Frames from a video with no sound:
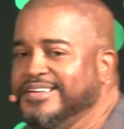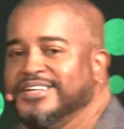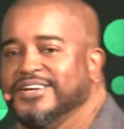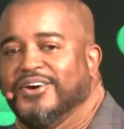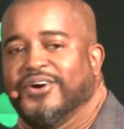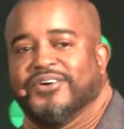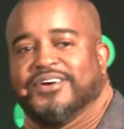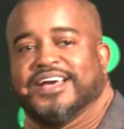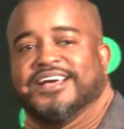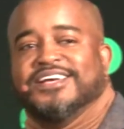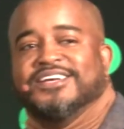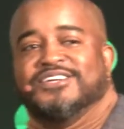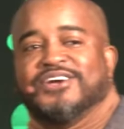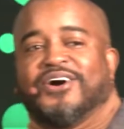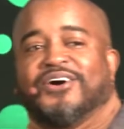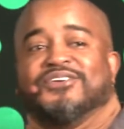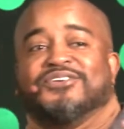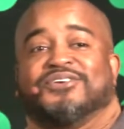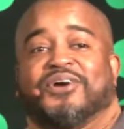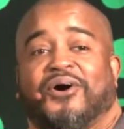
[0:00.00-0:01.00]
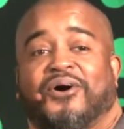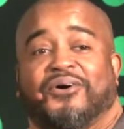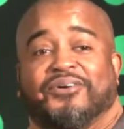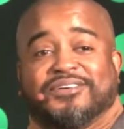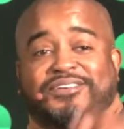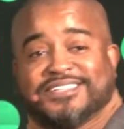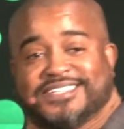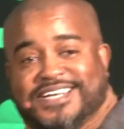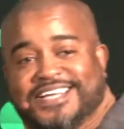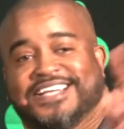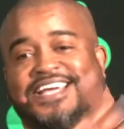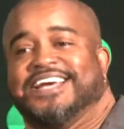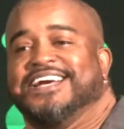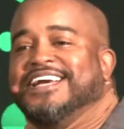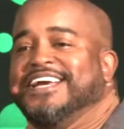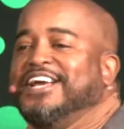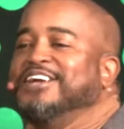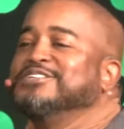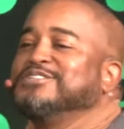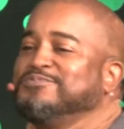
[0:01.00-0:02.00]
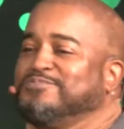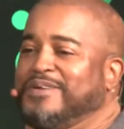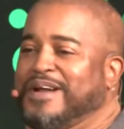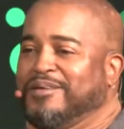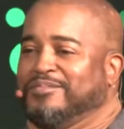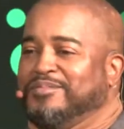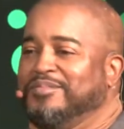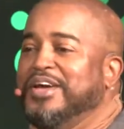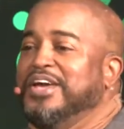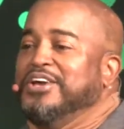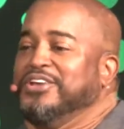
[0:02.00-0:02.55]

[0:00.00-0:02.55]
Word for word: Okay, y'all, y'all he, here's the problem.